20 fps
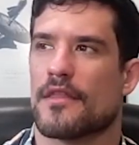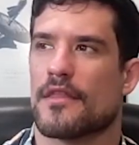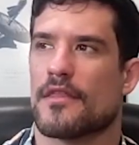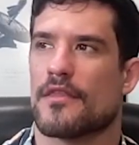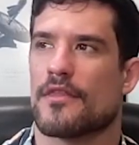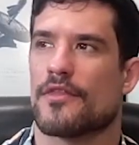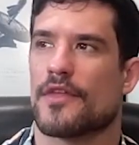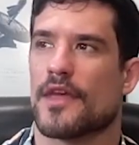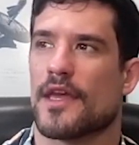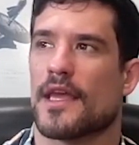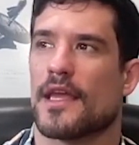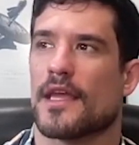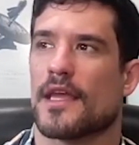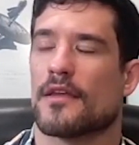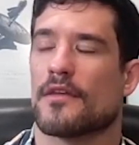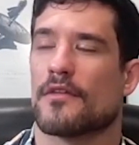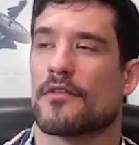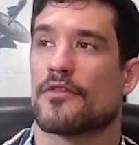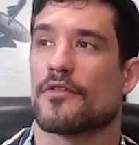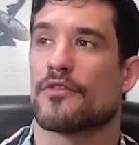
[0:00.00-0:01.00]

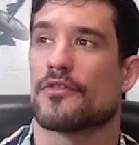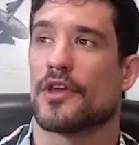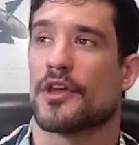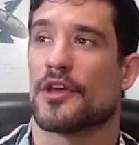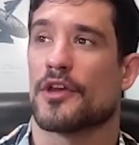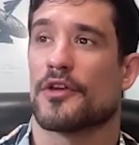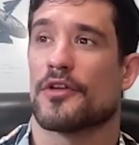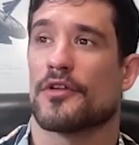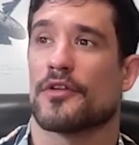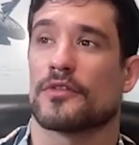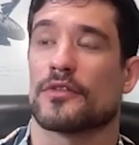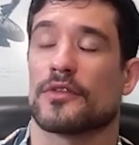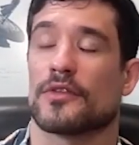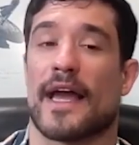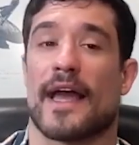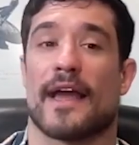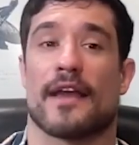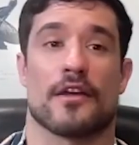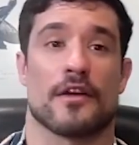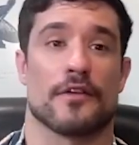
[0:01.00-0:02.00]
their
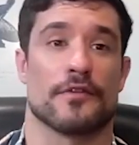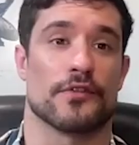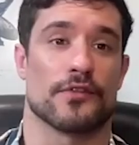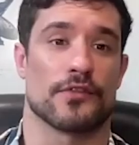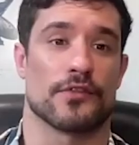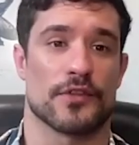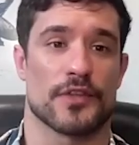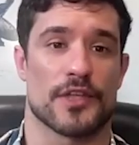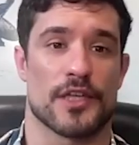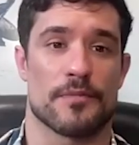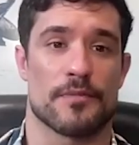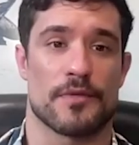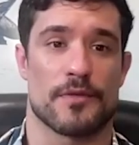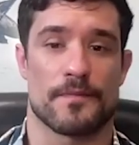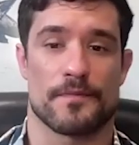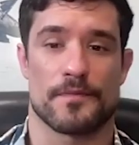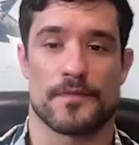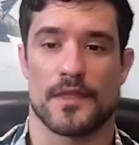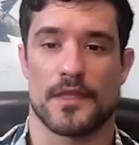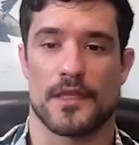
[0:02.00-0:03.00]
lack of sleep
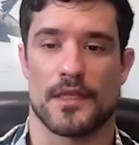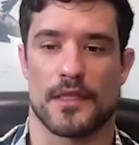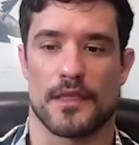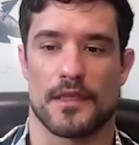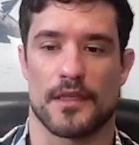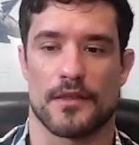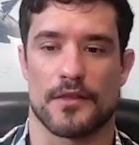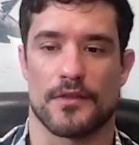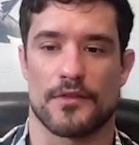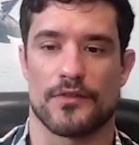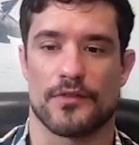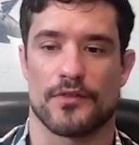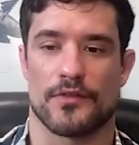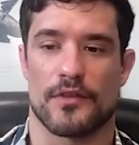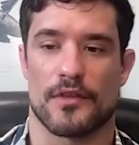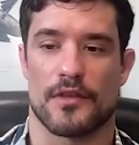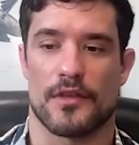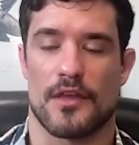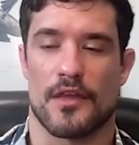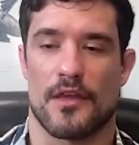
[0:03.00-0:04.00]
is
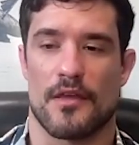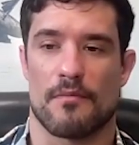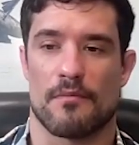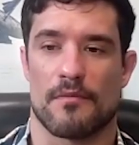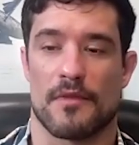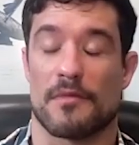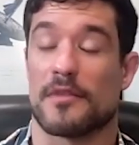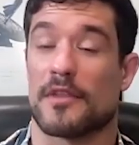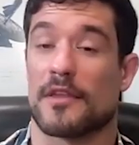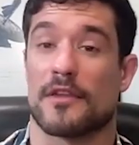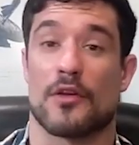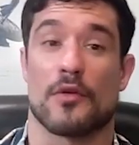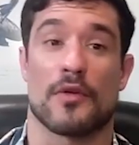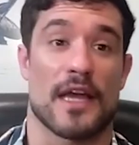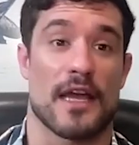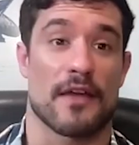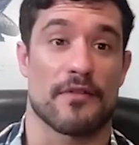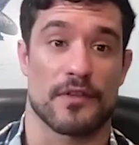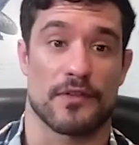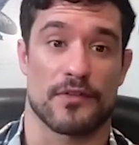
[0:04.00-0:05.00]
maybe they don't
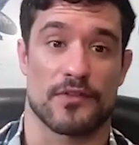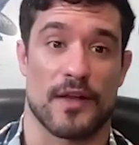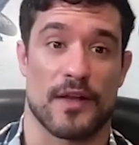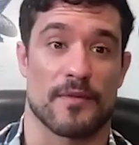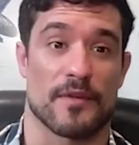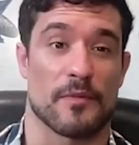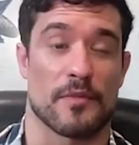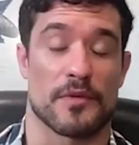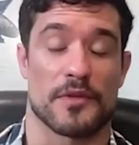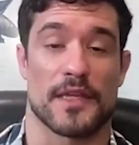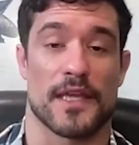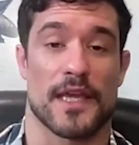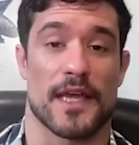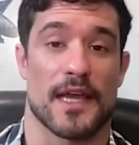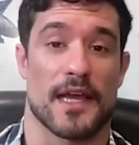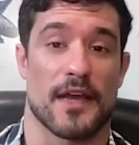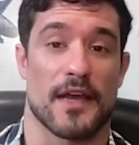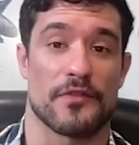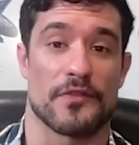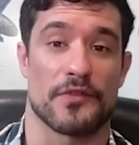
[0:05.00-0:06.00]
have insomnia, but they
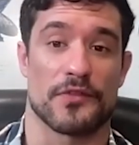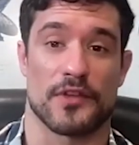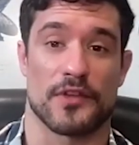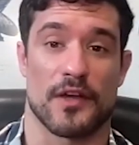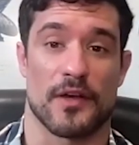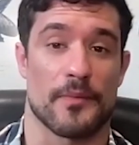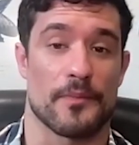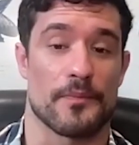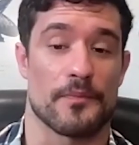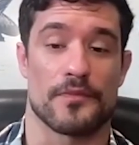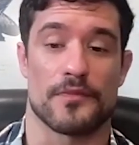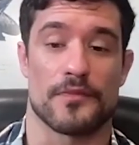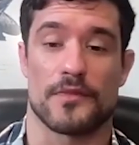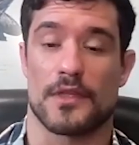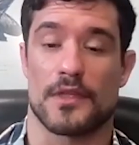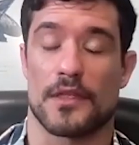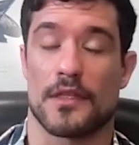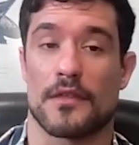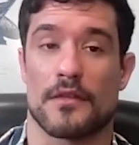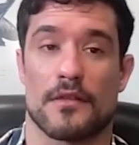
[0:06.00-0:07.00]
have some,
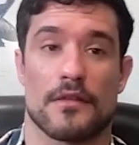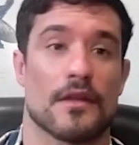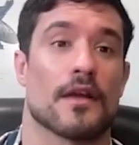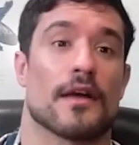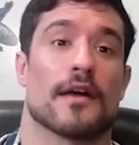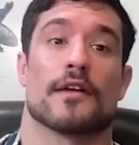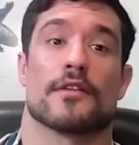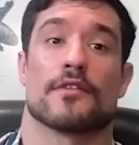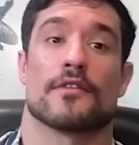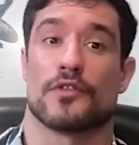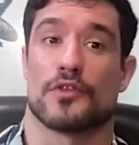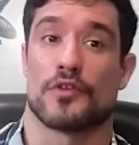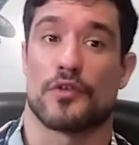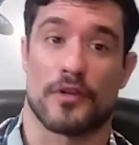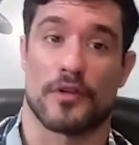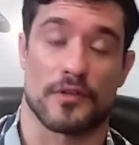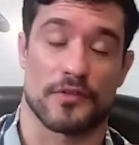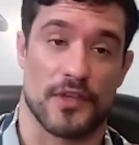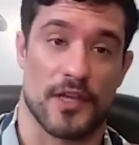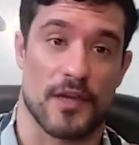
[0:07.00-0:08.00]
to your
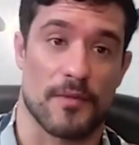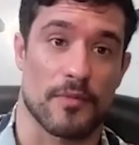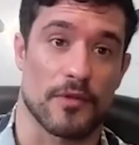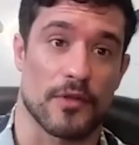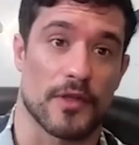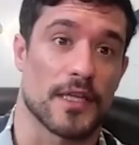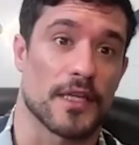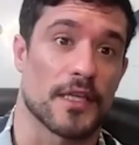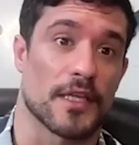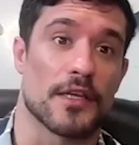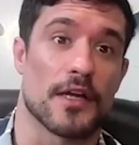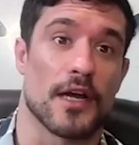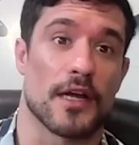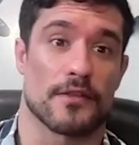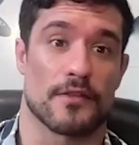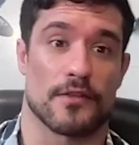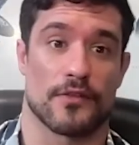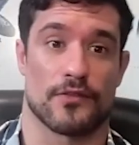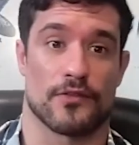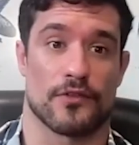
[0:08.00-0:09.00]
example, a gut
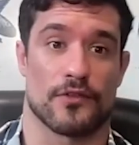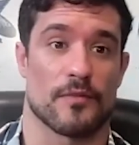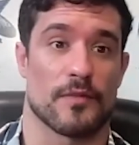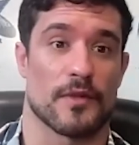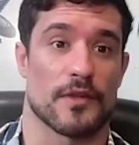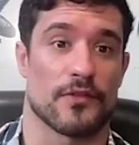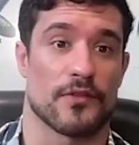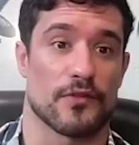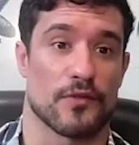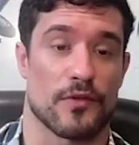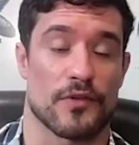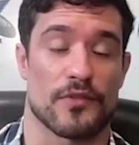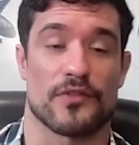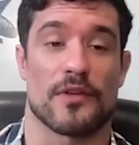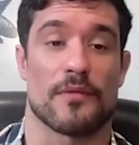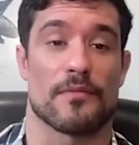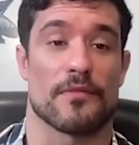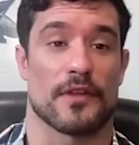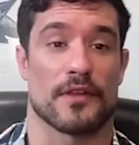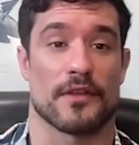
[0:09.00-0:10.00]
disturbance or
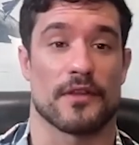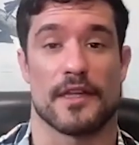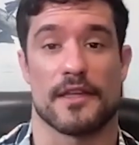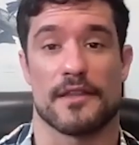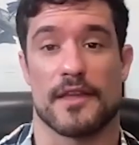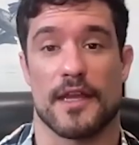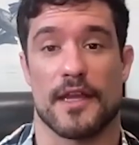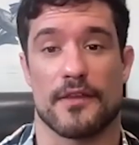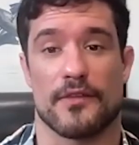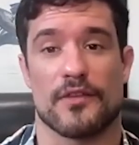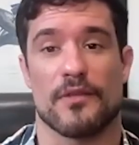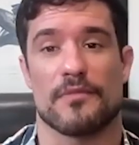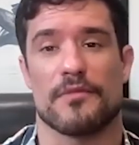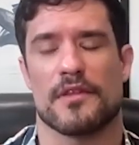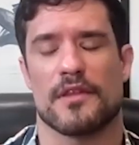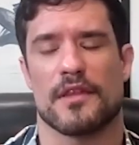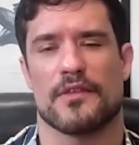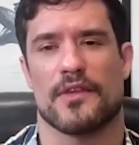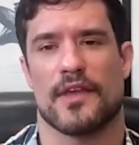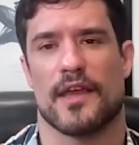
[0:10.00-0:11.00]
something like that, something
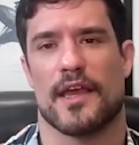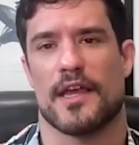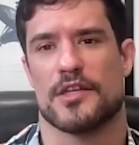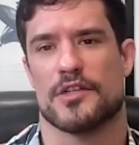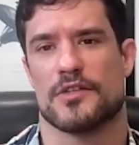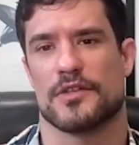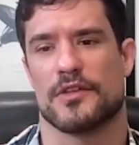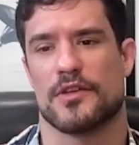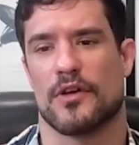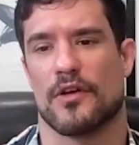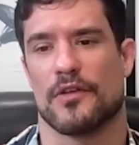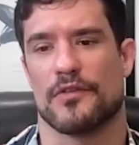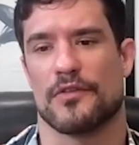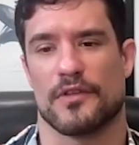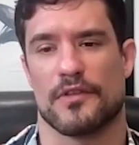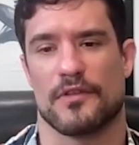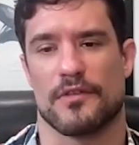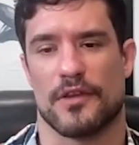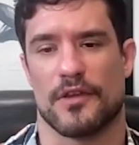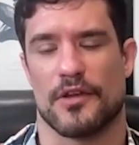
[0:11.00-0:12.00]
that's actually
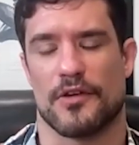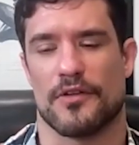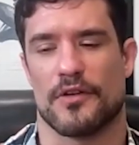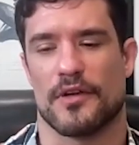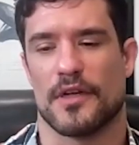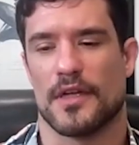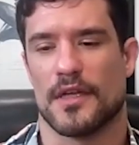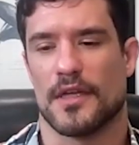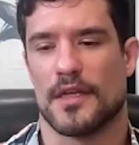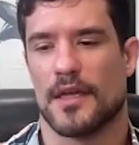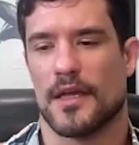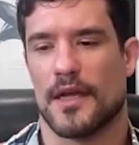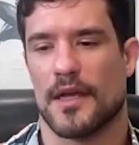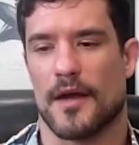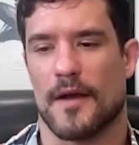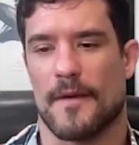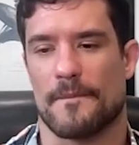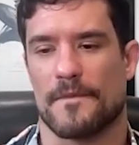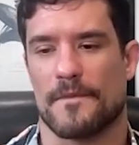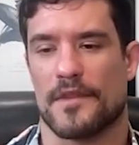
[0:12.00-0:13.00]
causing
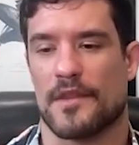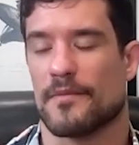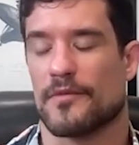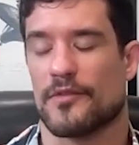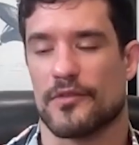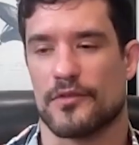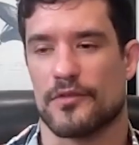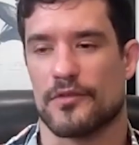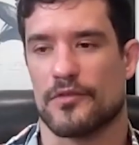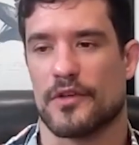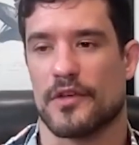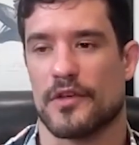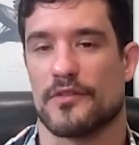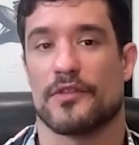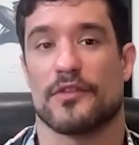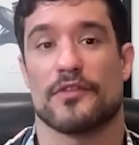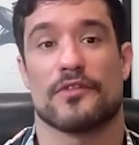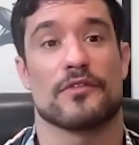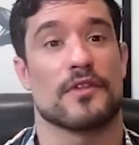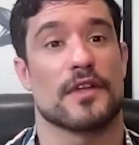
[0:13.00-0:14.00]
them to
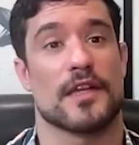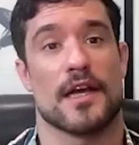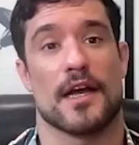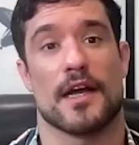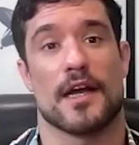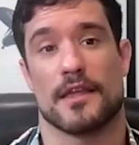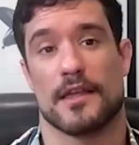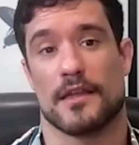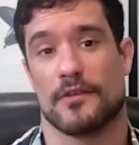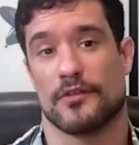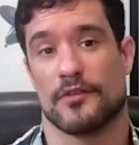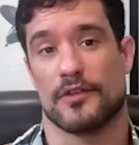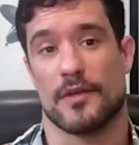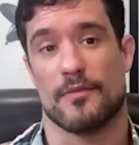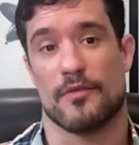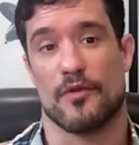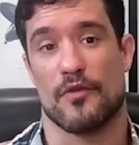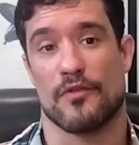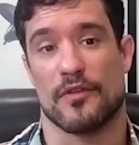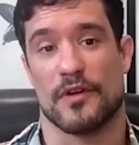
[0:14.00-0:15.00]
consistently not get sleep
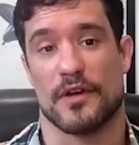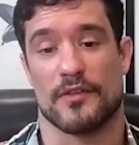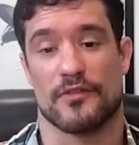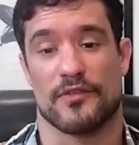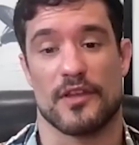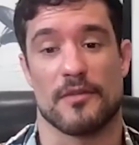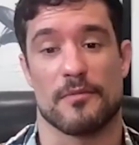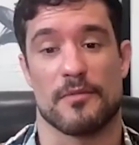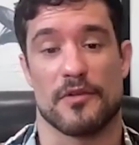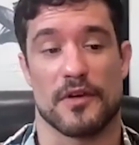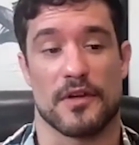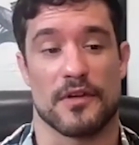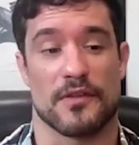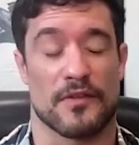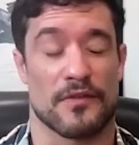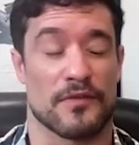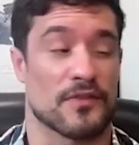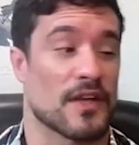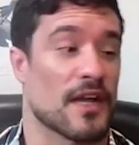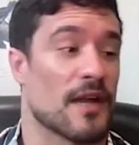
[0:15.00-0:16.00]
over an extended period
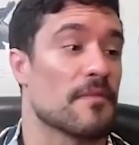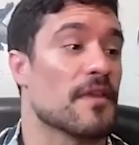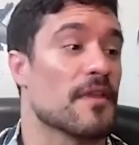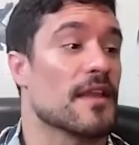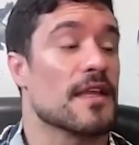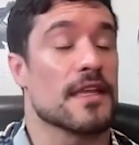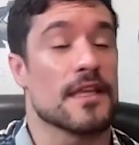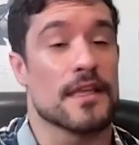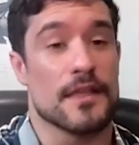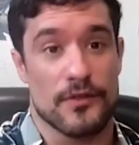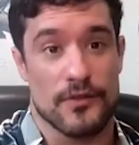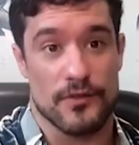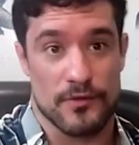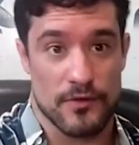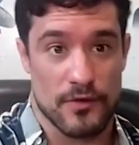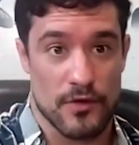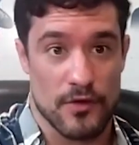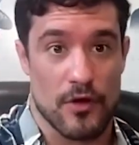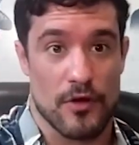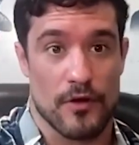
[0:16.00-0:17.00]
of time that is
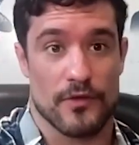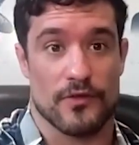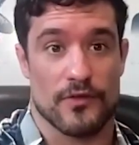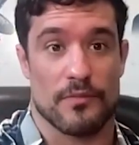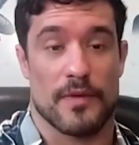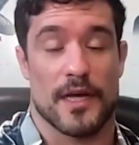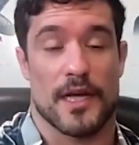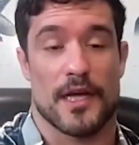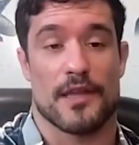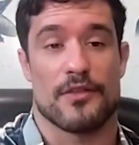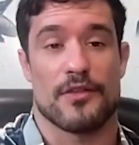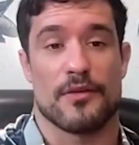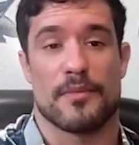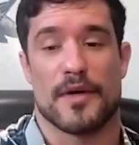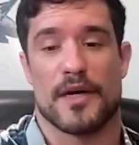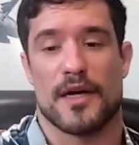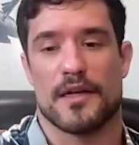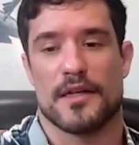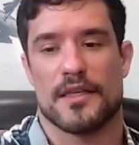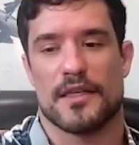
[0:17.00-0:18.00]
caused by the
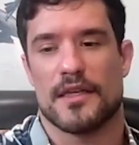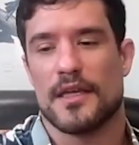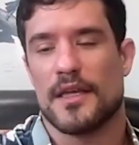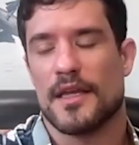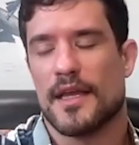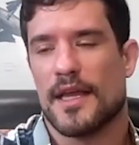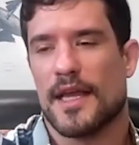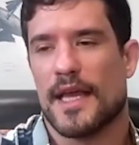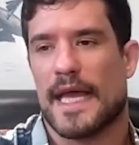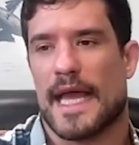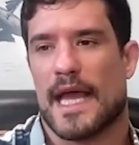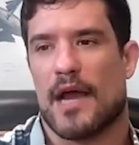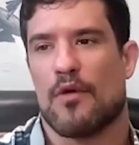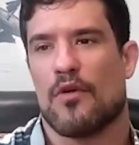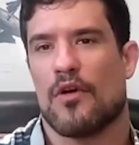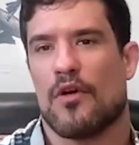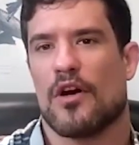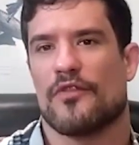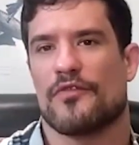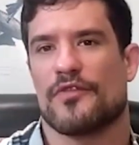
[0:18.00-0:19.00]
body. How
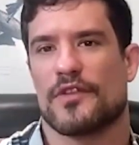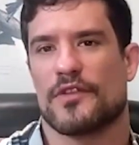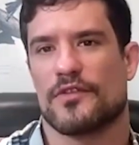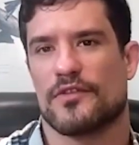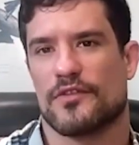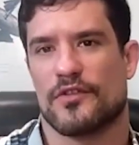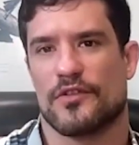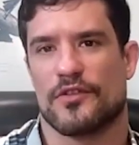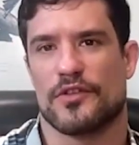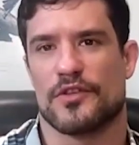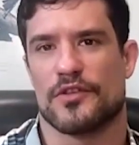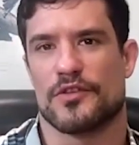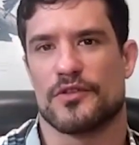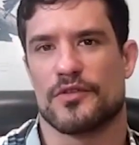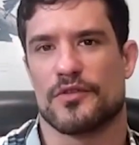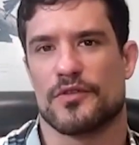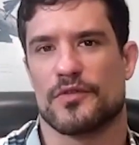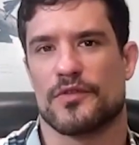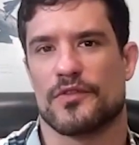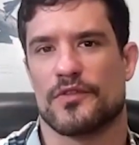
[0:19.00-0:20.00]
often do
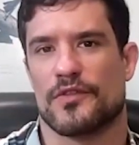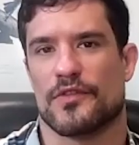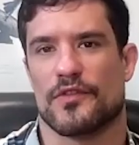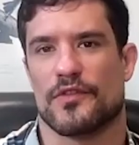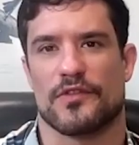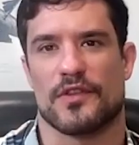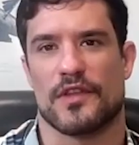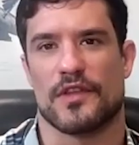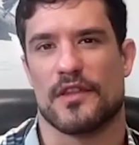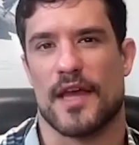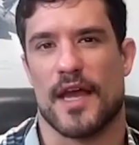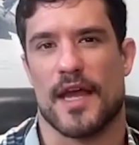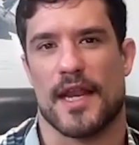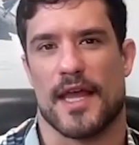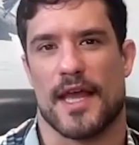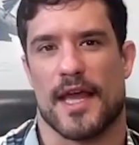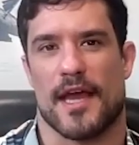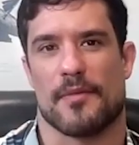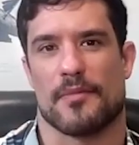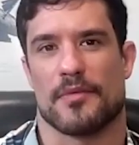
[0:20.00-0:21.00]
you see that
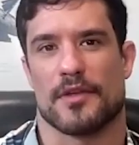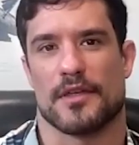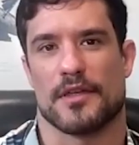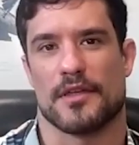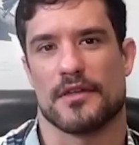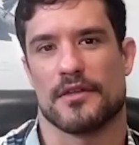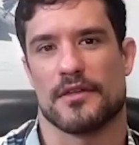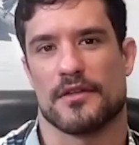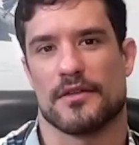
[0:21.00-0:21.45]
happening?